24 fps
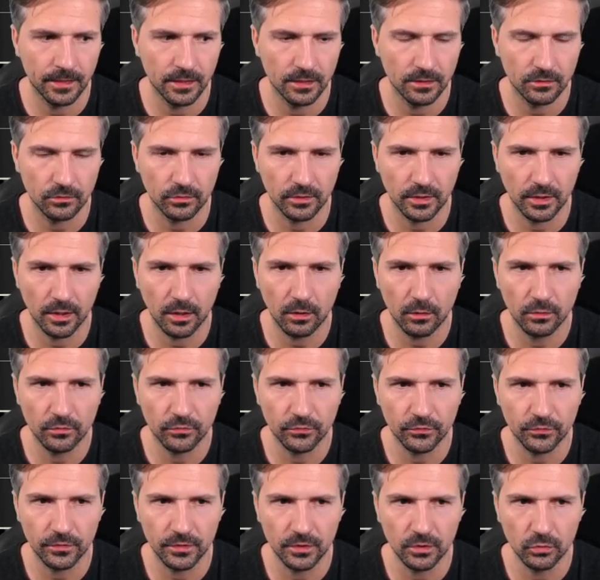So there are a
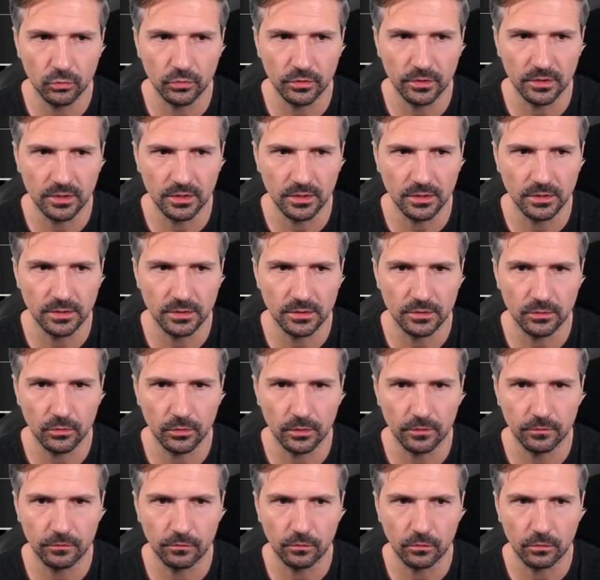few
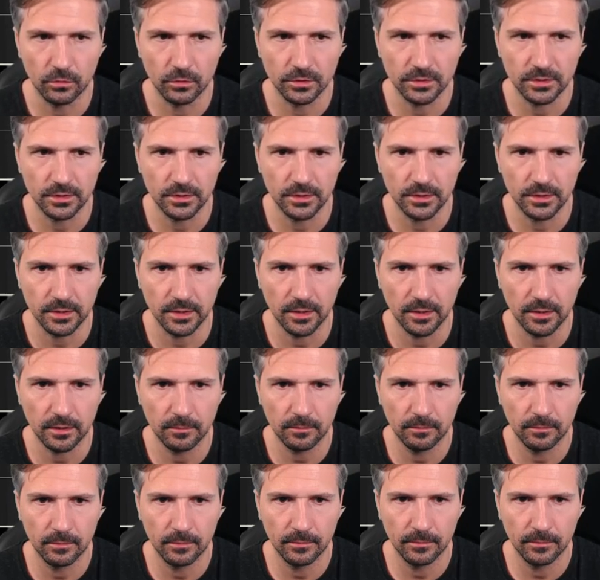T-34s in the game.